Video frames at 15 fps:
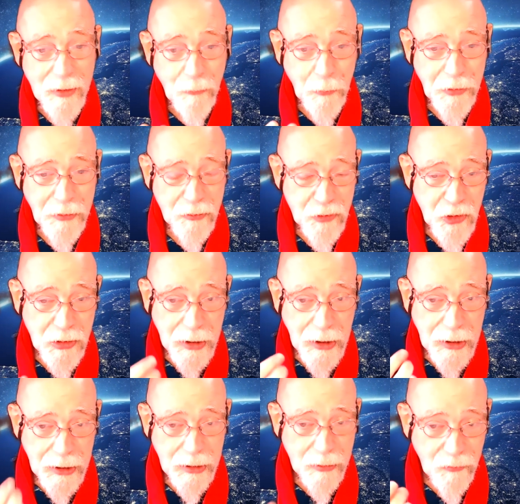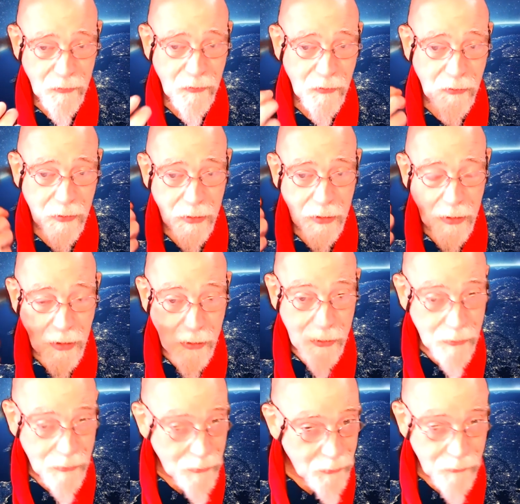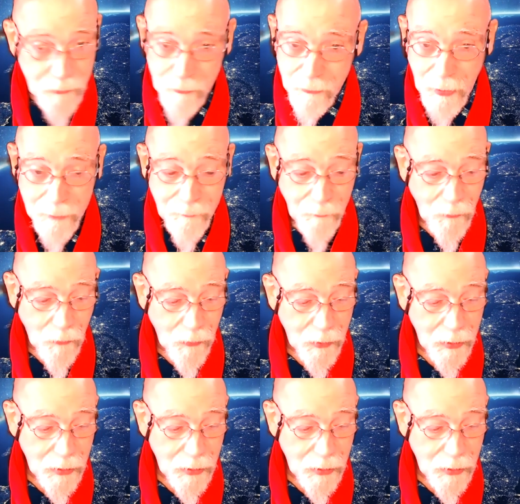that religion is done for.